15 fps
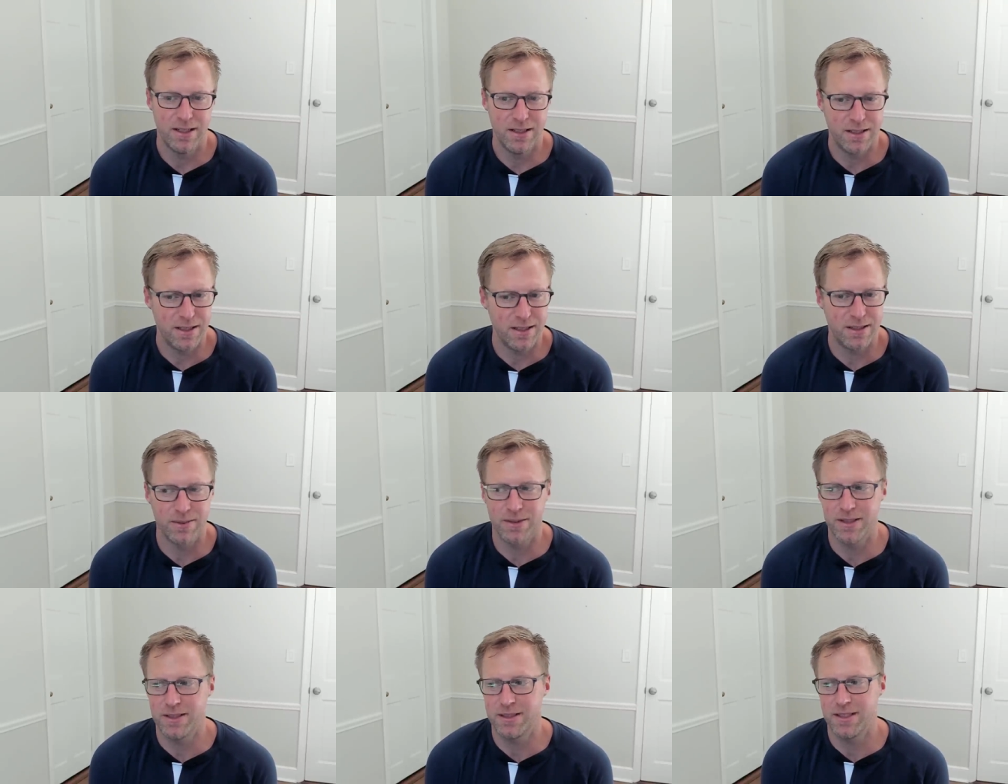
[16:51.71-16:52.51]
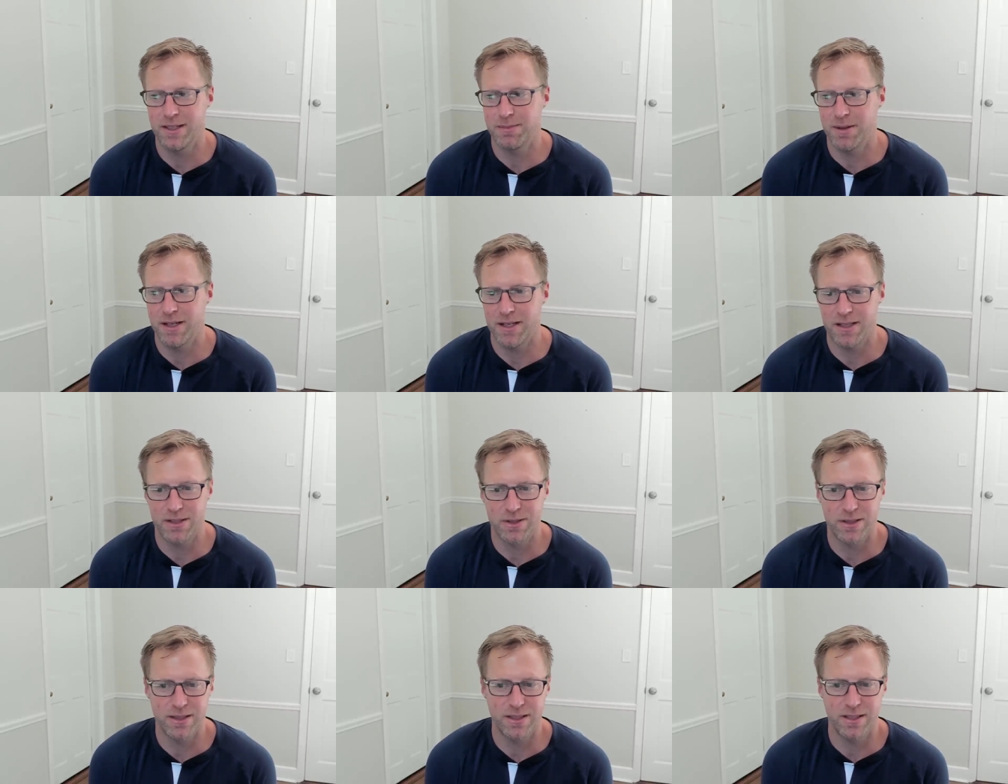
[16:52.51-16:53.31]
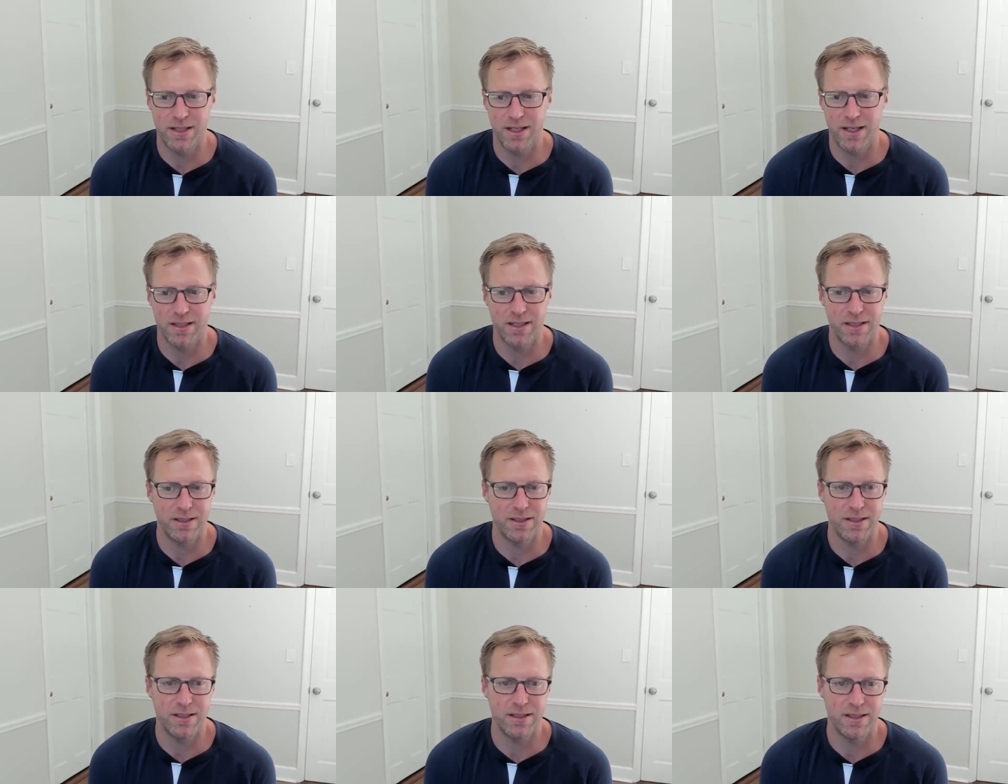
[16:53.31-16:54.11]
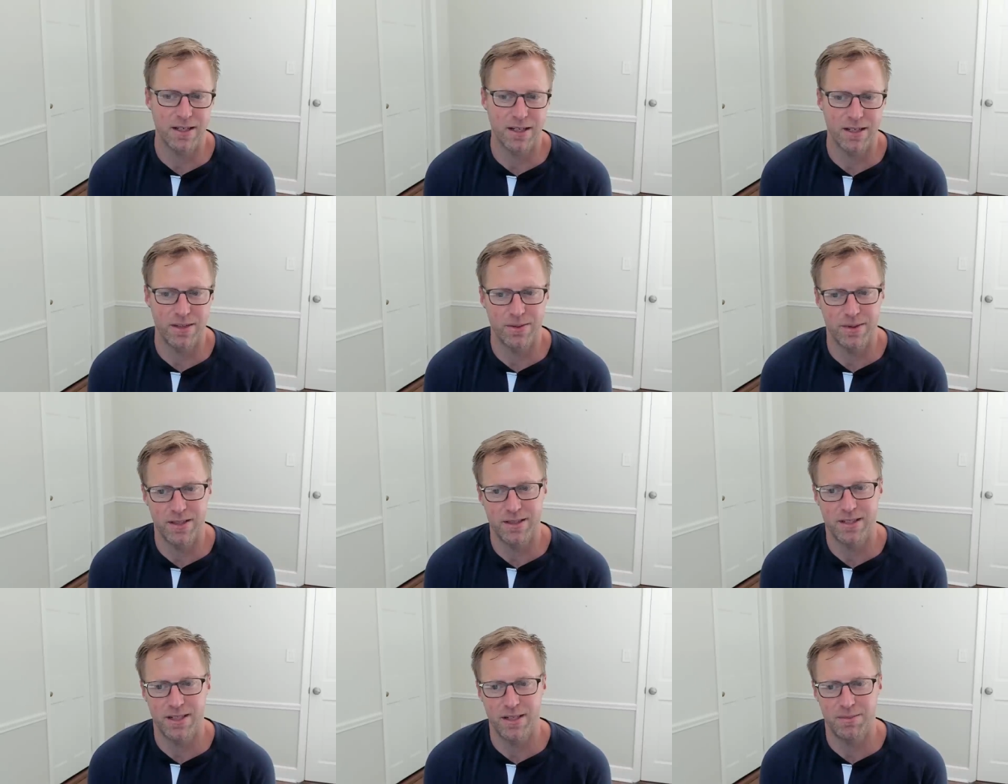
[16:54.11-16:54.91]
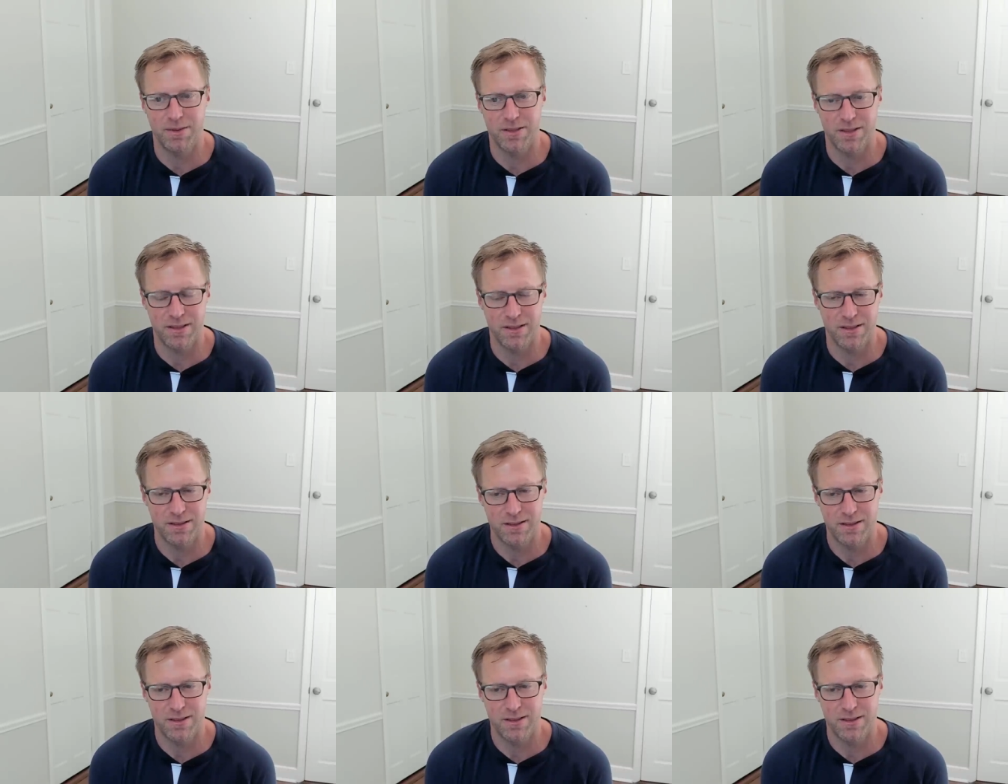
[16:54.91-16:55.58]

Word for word: you need to read the tape on entry, and then you need to kind of read the tape as it